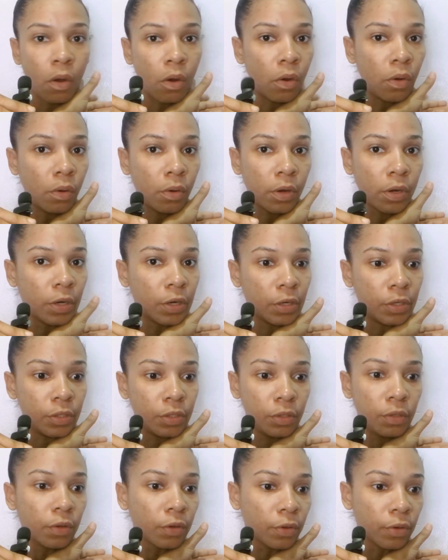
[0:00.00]
or
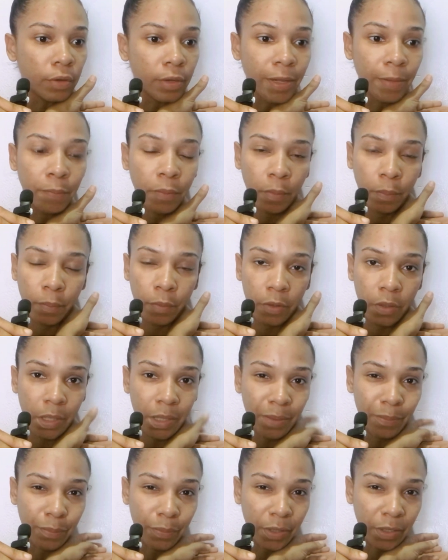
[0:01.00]
you're good at
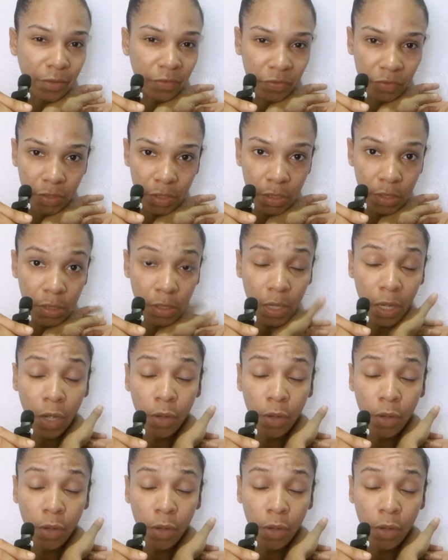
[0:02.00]
preparing breakfast,